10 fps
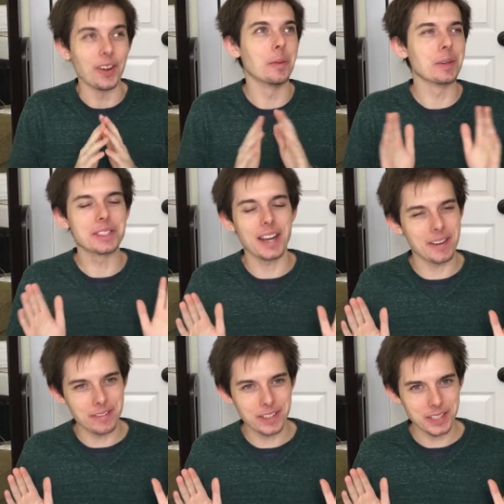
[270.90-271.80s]
almost
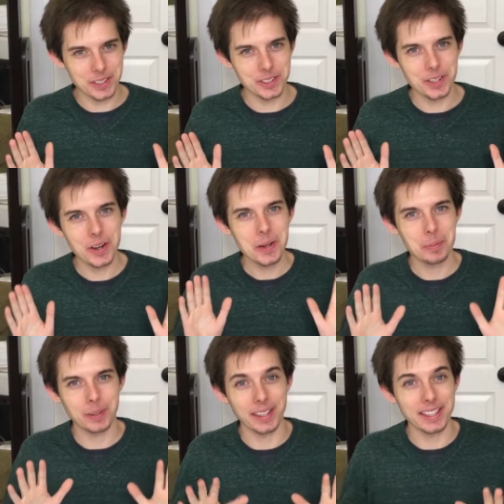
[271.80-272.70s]
every year
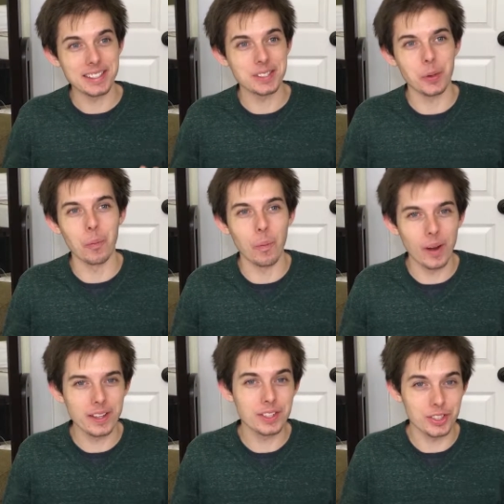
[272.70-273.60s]
plays
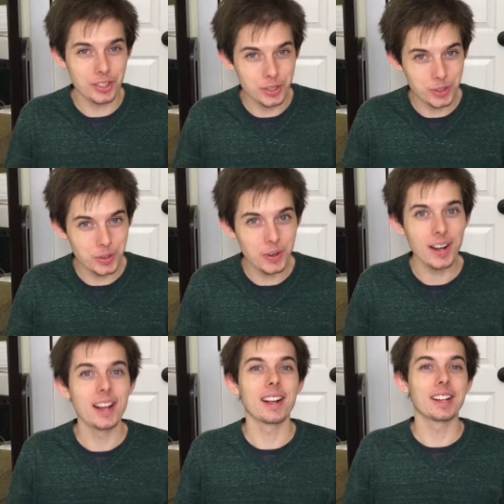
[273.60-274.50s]
one to
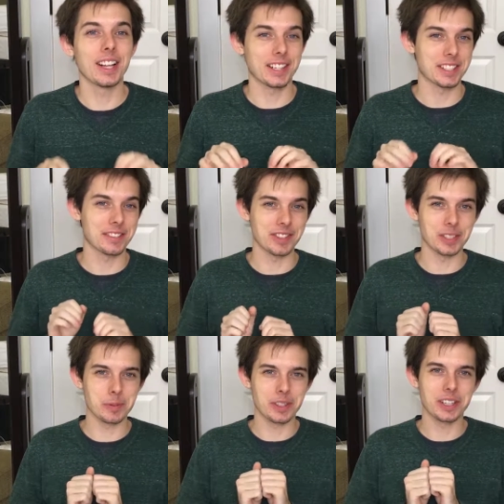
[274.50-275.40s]
two classic
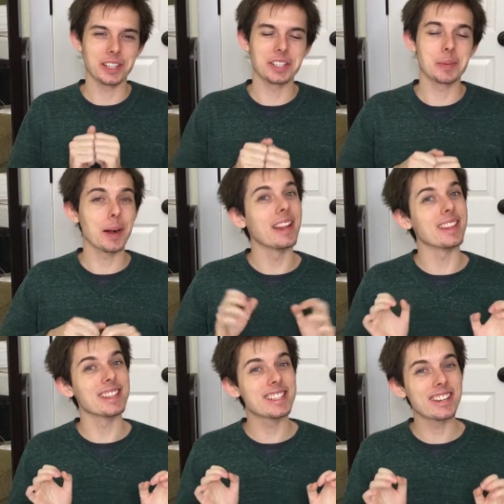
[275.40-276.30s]
films during December,
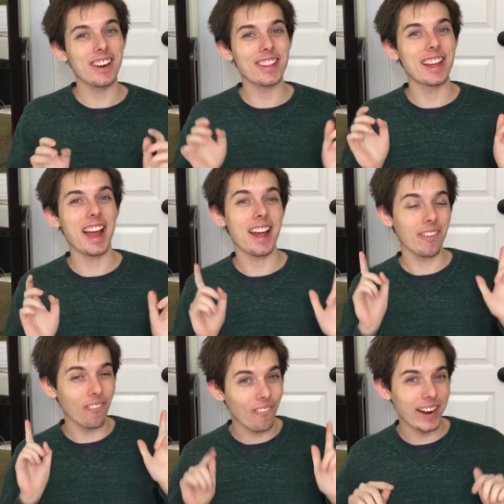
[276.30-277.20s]
and this year they had
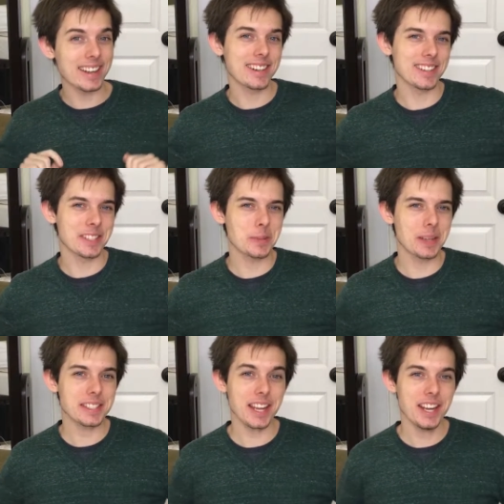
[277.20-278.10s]
White
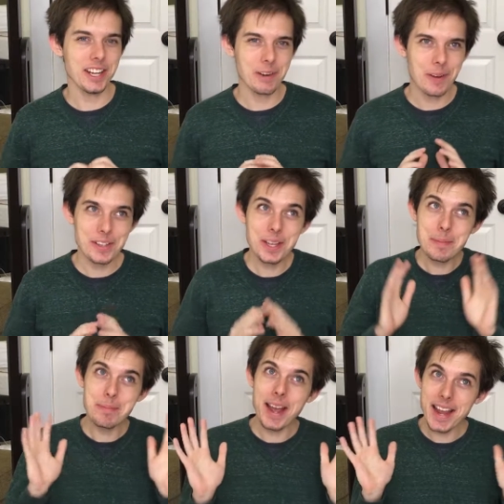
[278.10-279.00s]
Christmas, and it was
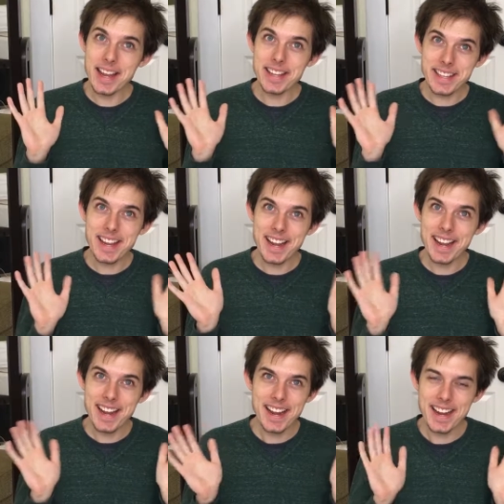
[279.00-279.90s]

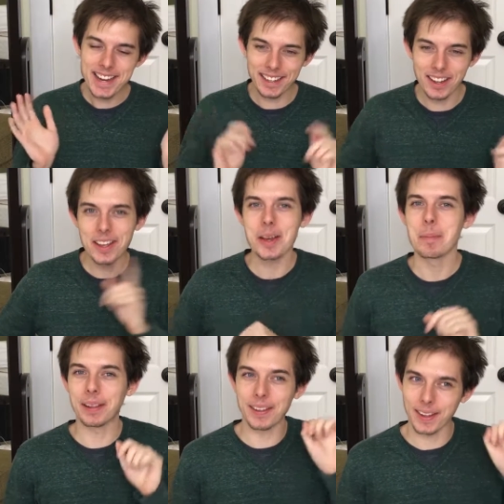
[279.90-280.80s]
amazing!
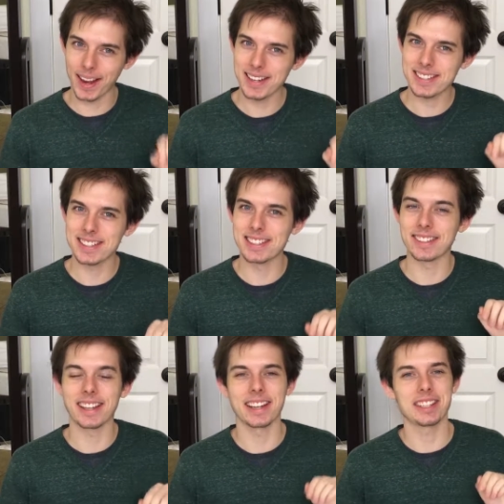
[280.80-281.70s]
But last
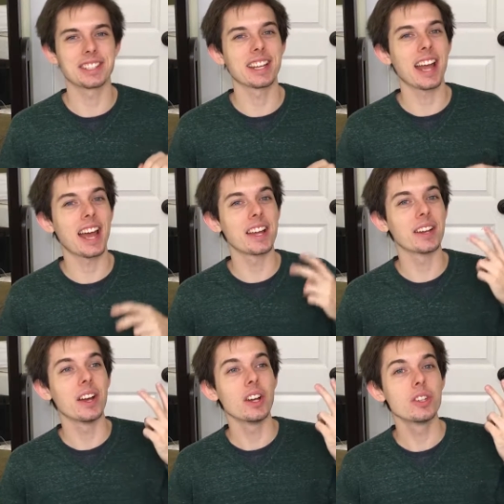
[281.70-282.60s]
year they actually had